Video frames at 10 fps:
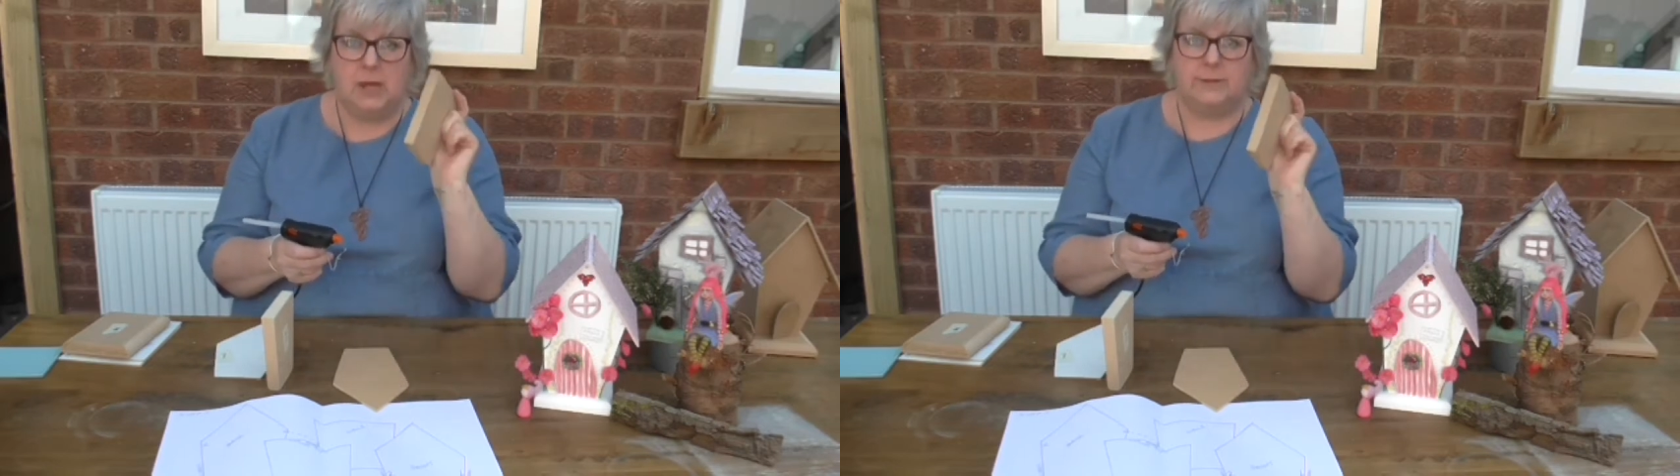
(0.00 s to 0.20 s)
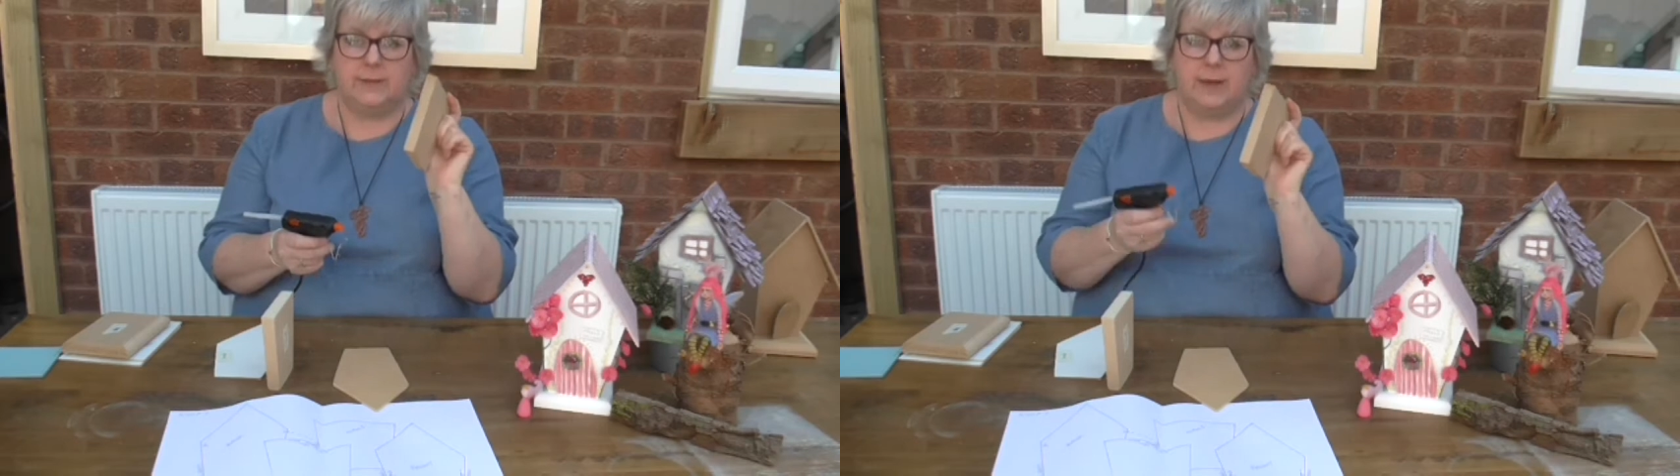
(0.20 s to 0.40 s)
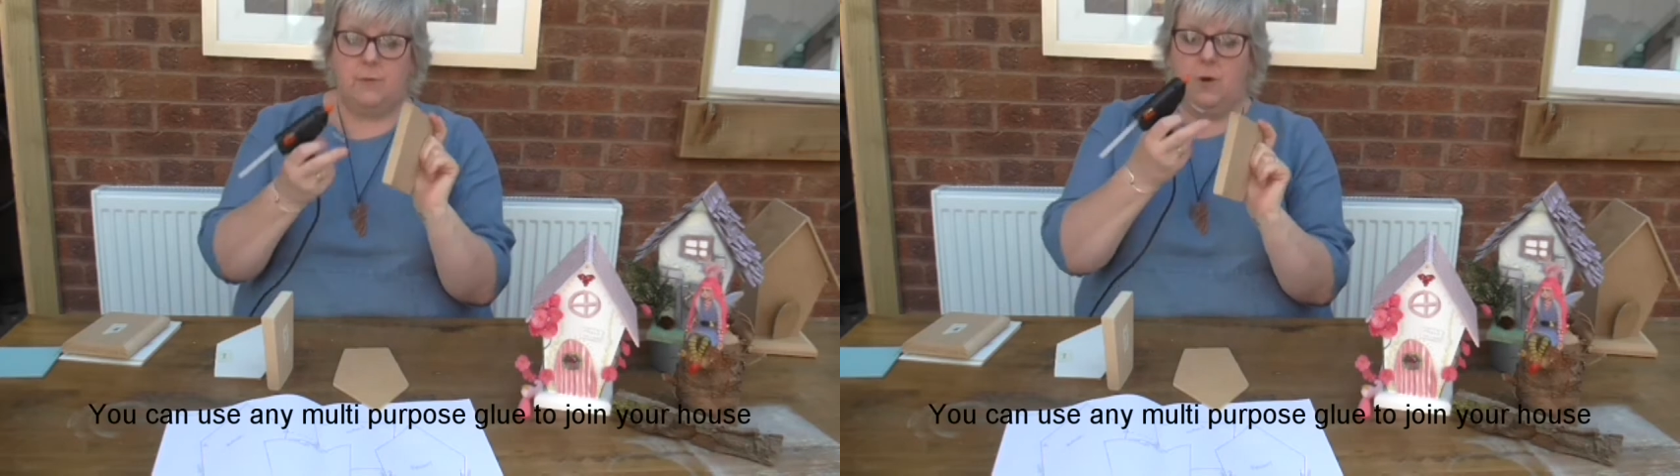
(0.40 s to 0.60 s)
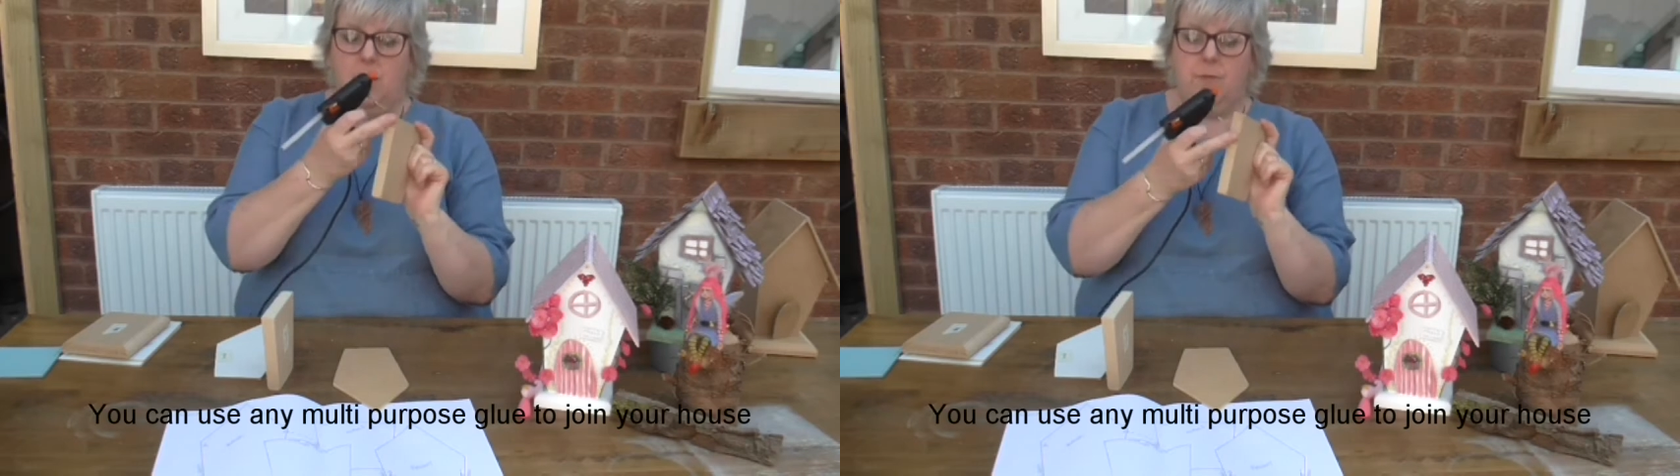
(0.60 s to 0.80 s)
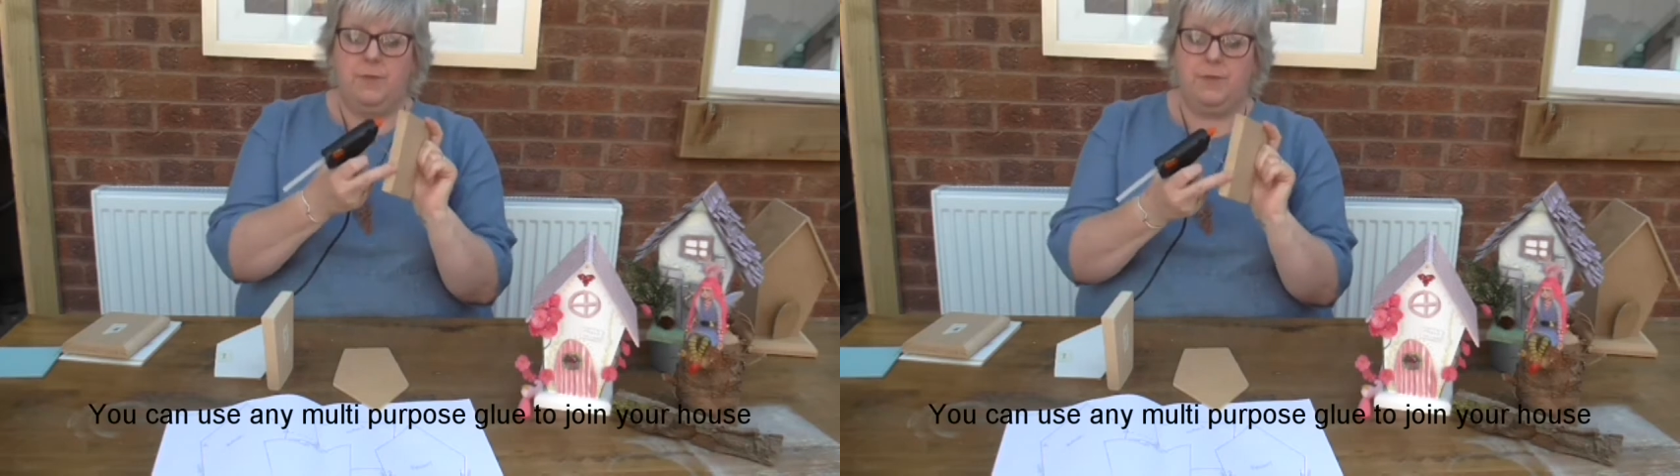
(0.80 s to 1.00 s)
So
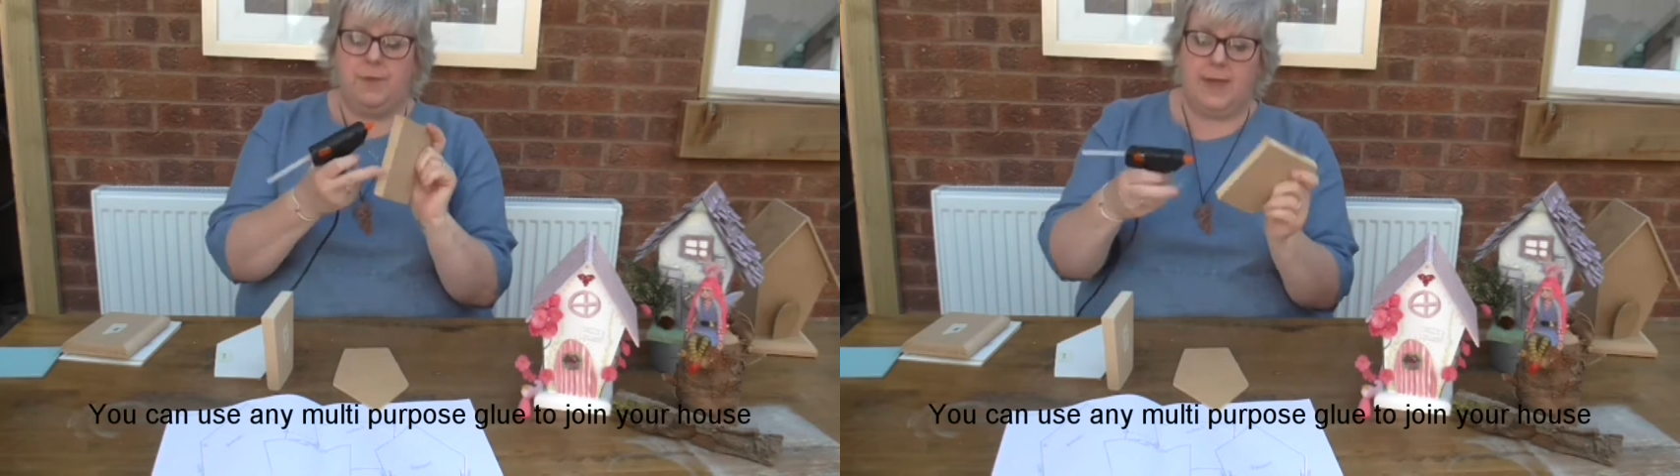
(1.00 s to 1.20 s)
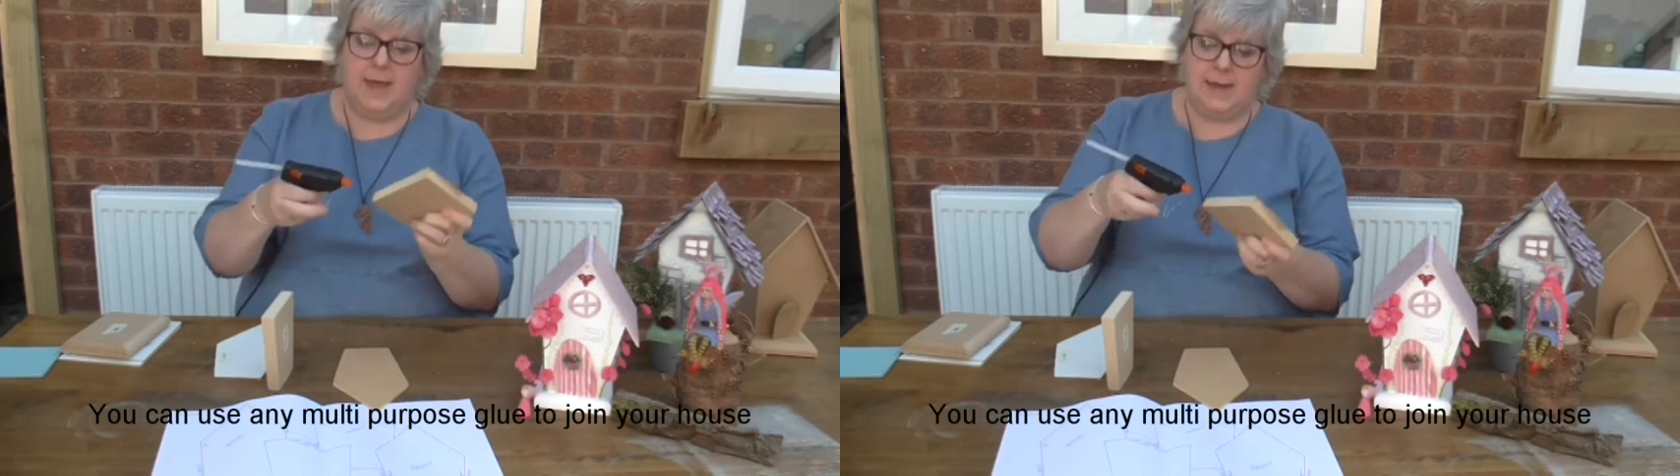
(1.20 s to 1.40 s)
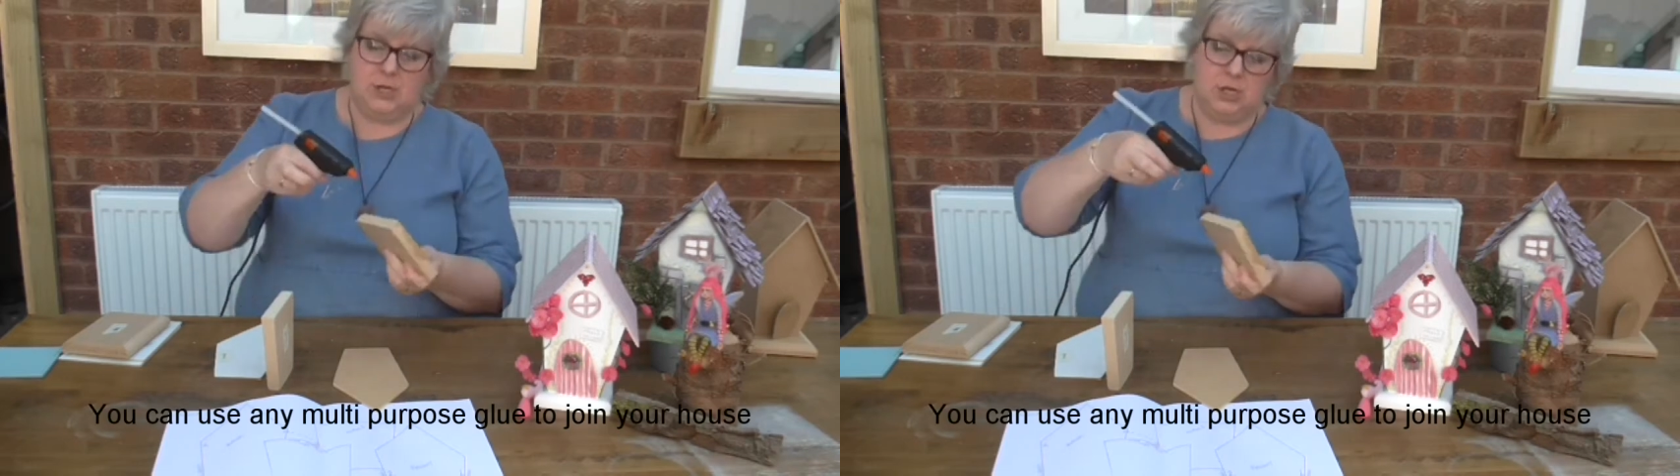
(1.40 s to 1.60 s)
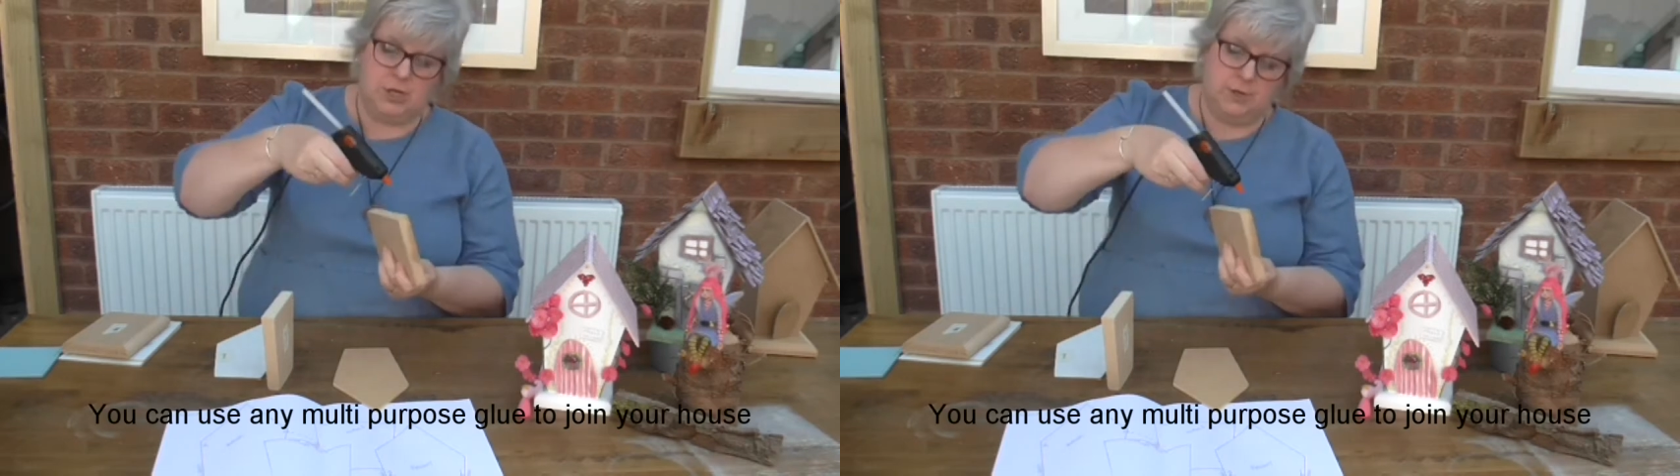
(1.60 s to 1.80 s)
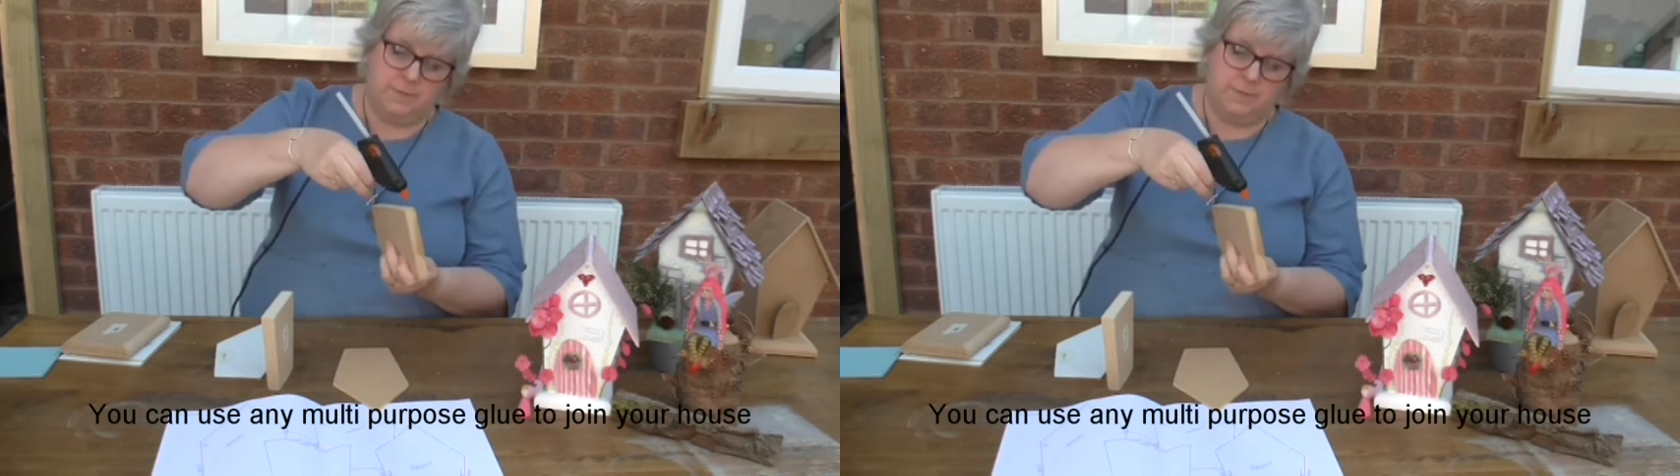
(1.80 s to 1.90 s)
on the thick edge,